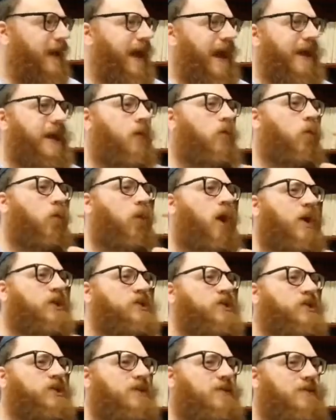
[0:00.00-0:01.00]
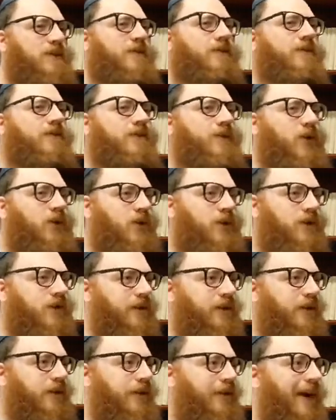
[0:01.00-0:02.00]
and it wants to be full,
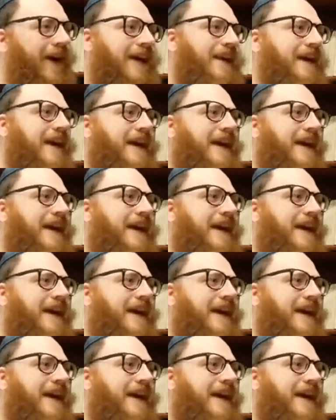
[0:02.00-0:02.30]
right?